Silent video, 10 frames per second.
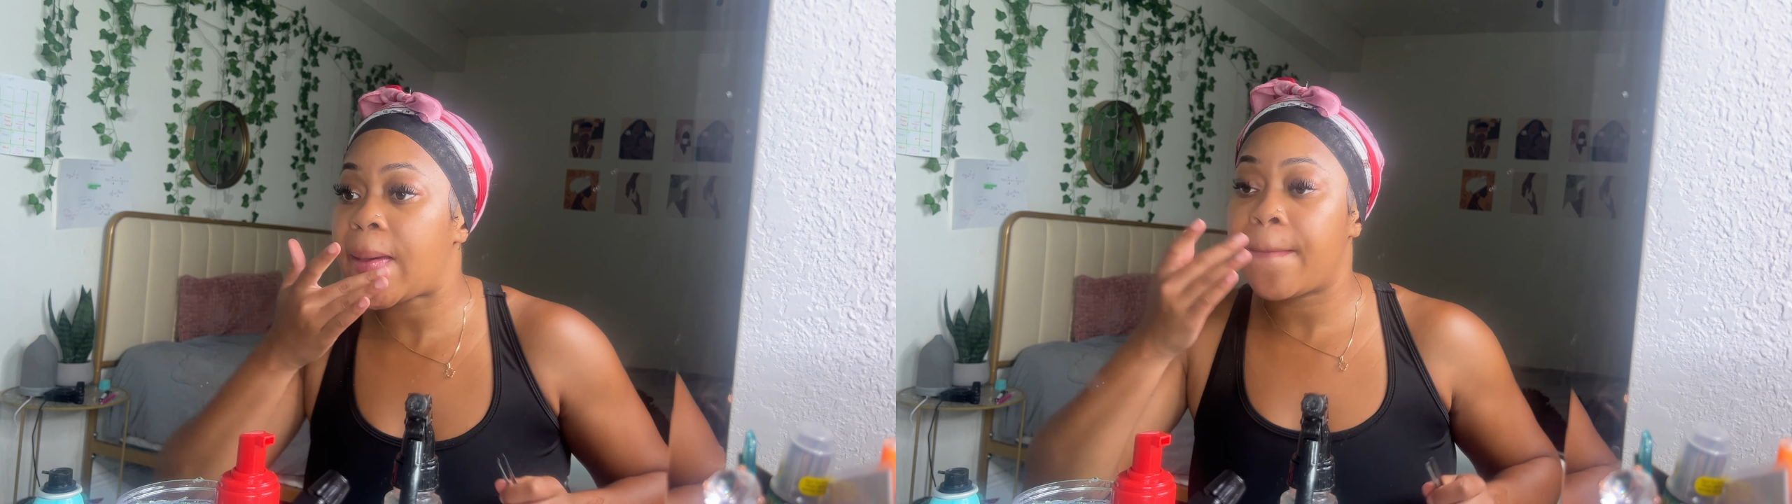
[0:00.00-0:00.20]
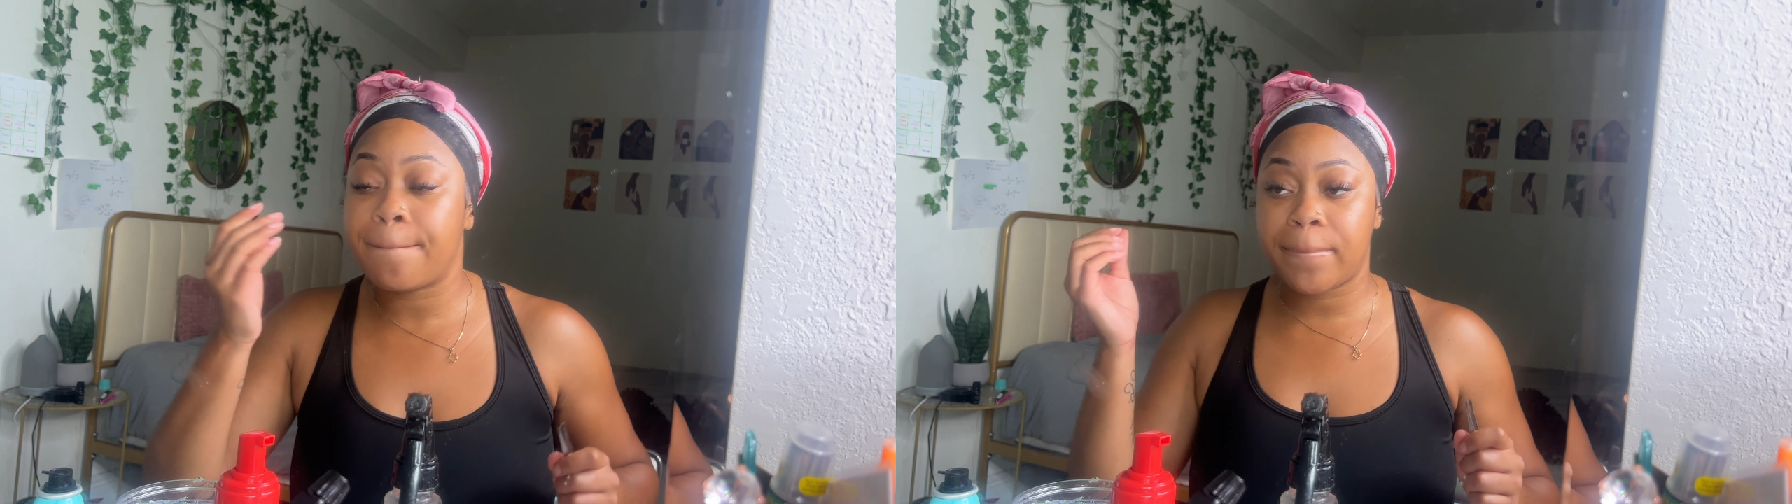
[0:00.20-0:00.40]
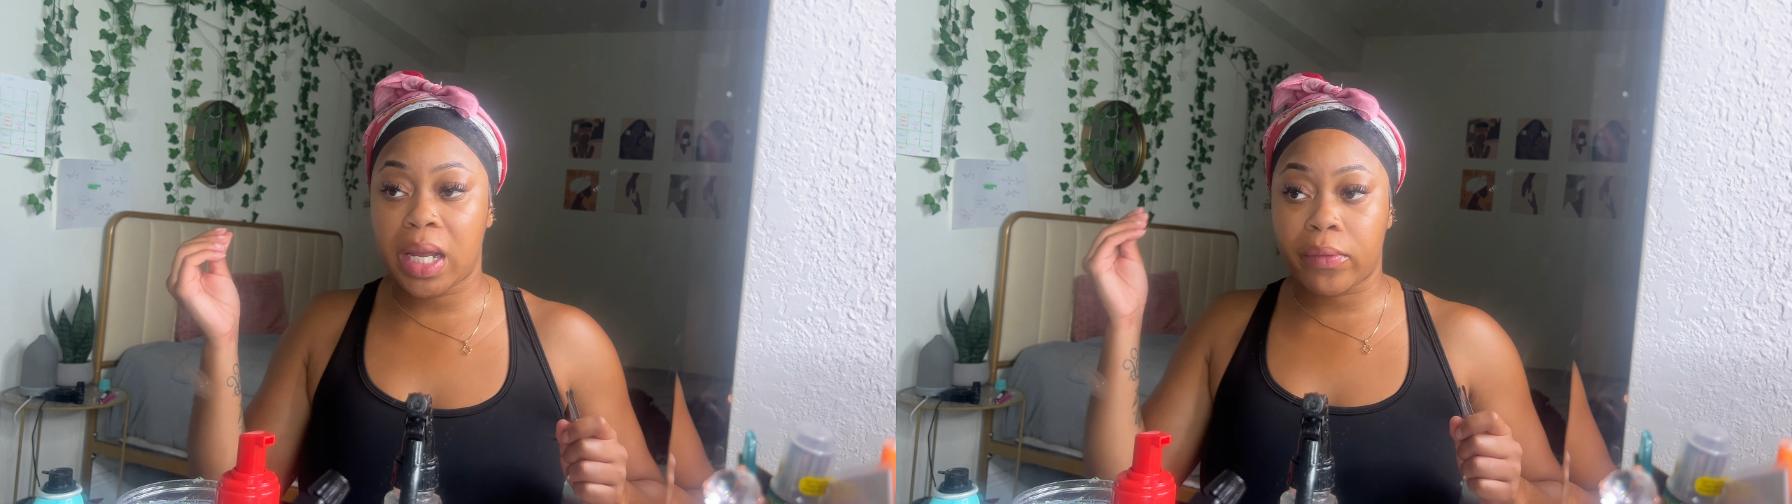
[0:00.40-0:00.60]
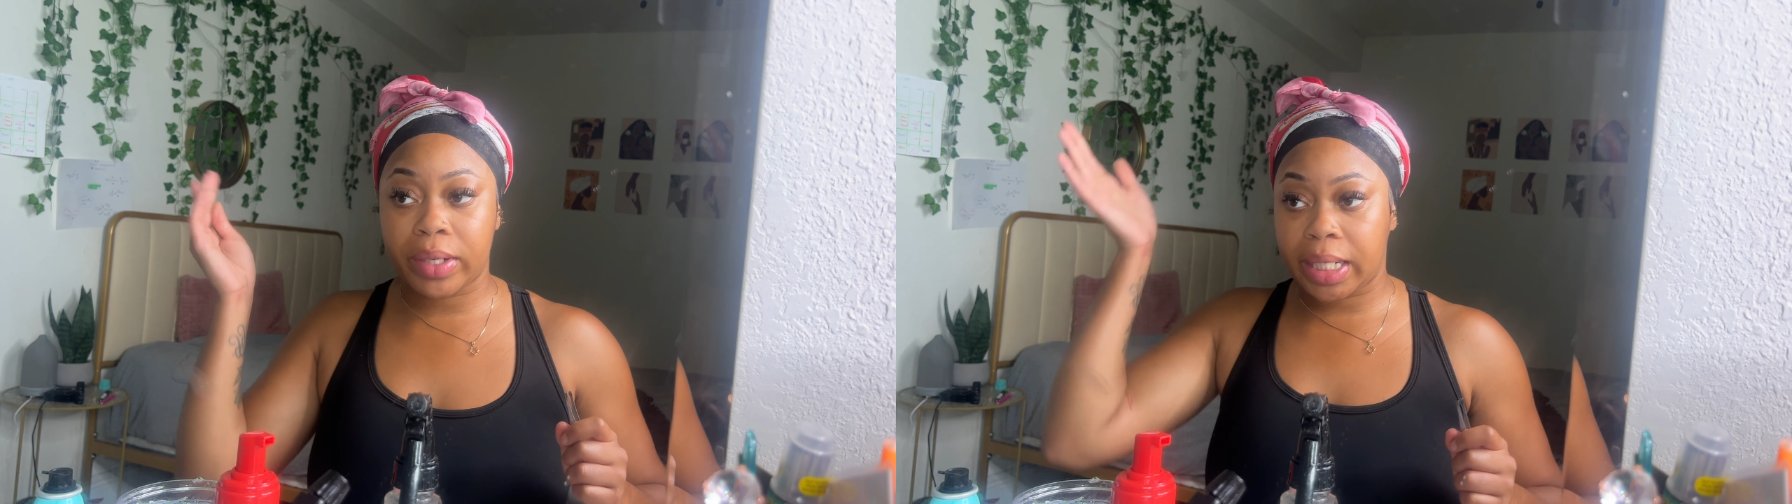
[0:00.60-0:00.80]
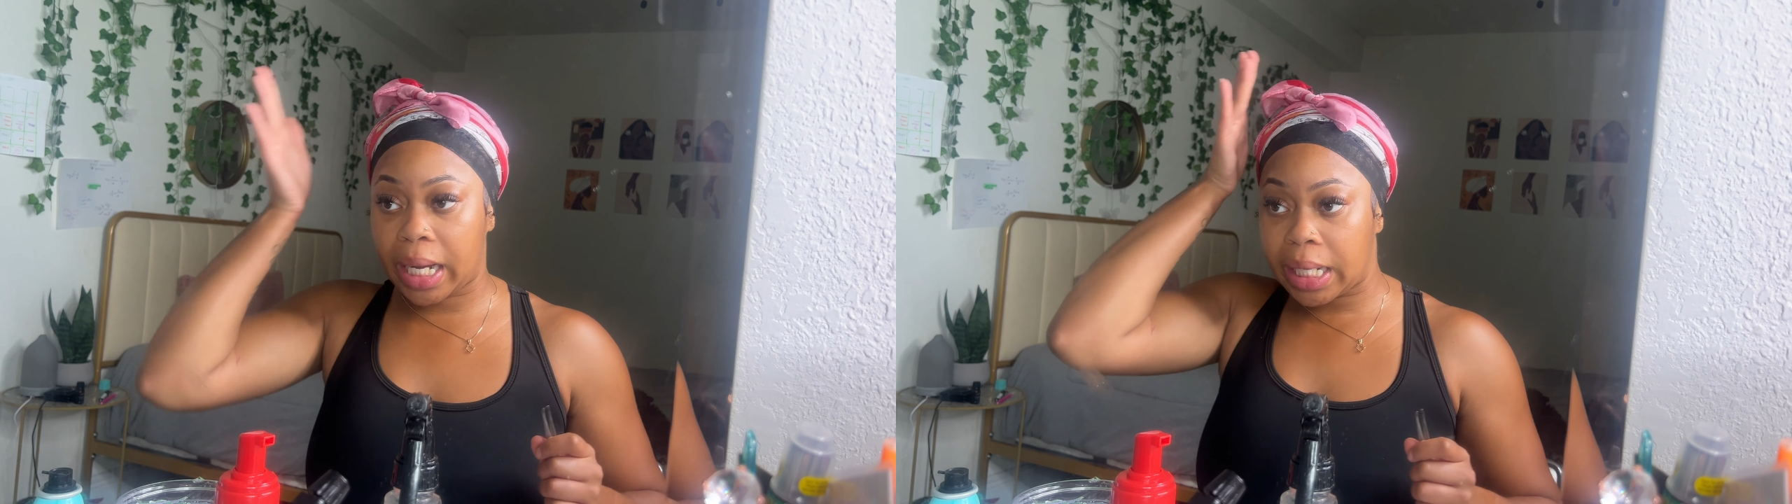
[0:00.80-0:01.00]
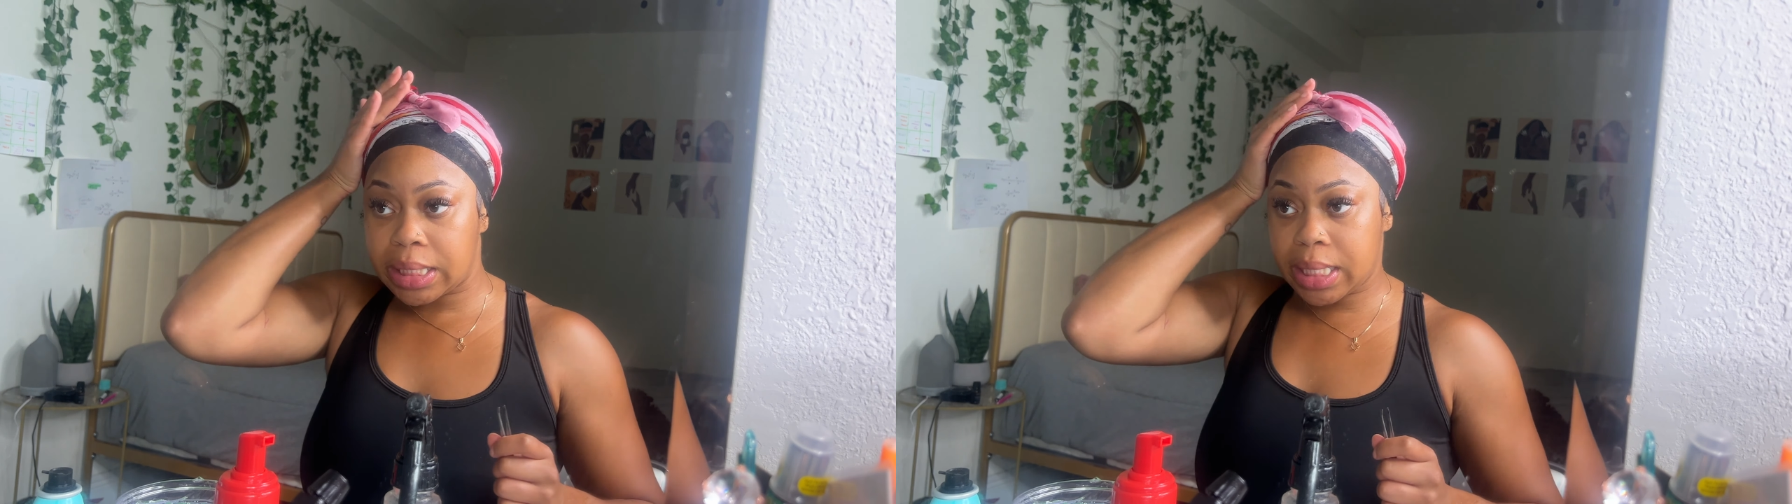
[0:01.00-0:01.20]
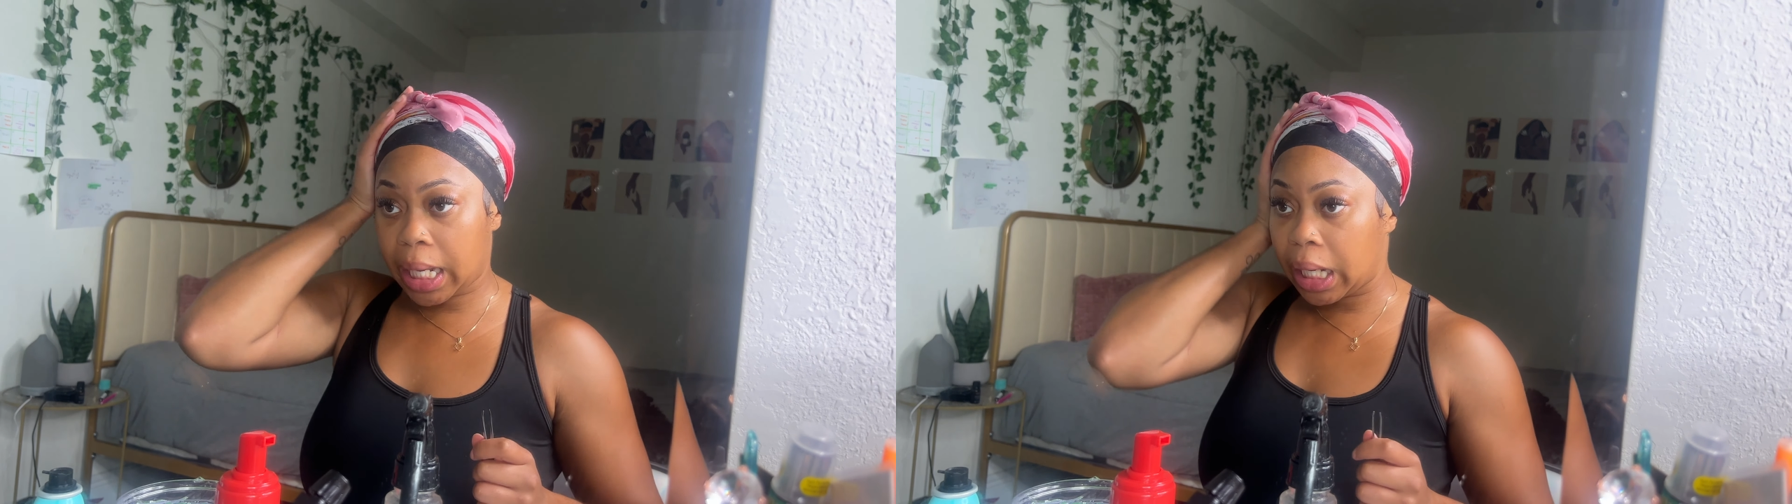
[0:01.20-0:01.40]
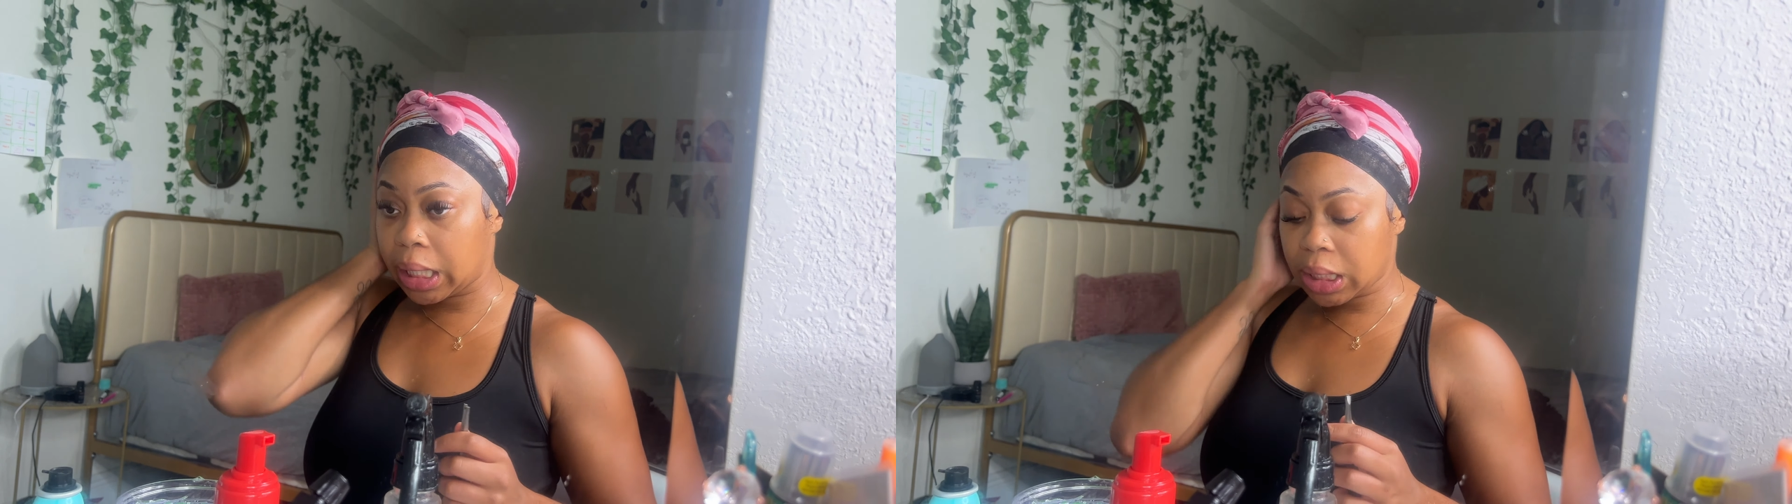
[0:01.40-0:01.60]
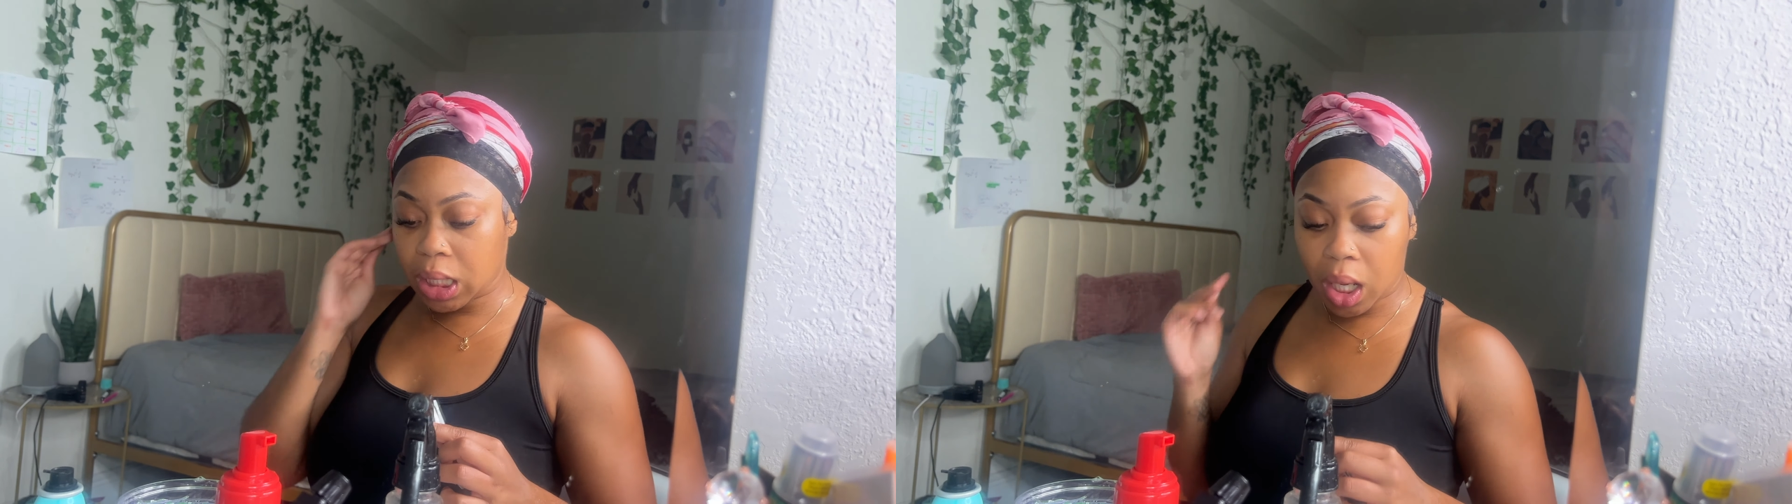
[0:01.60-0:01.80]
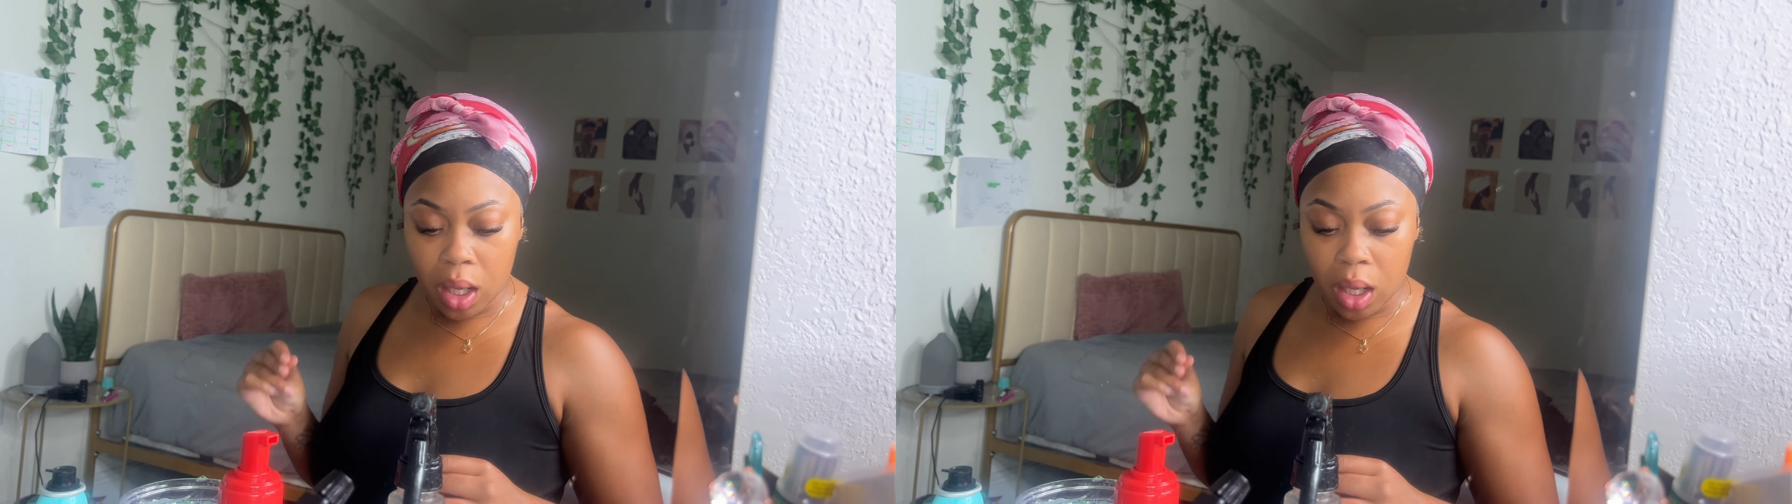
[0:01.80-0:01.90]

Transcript: marinating.